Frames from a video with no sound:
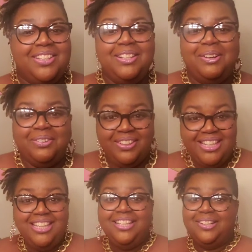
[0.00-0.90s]
you don't
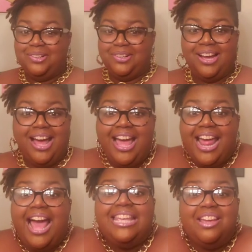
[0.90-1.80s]
need no,
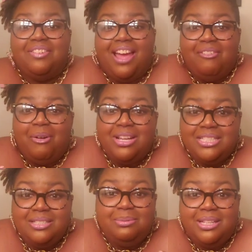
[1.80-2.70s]
I never have
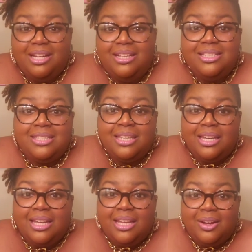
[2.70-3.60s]
questions, because
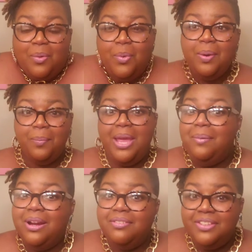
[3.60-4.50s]
what may
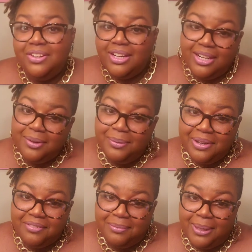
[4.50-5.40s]
work for your hair don't
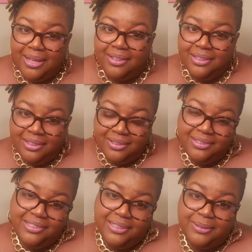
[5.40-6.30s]
work for mine,
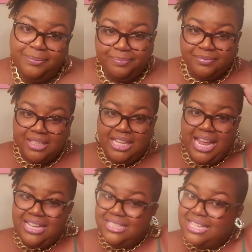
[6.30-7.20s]
you know? And
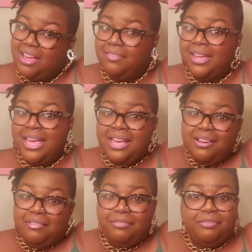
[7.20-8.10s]
I just have
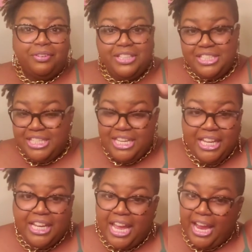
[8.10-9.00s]

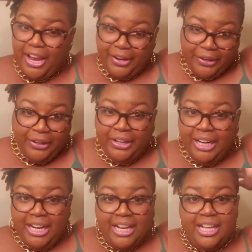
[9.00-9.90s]
frizzy hair
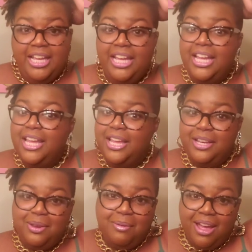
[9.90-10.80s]

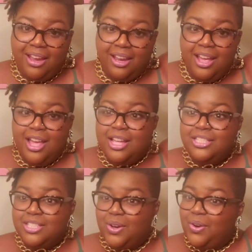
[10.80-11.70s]
anyway.
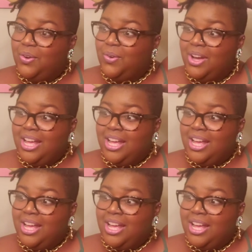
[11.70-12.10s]
So,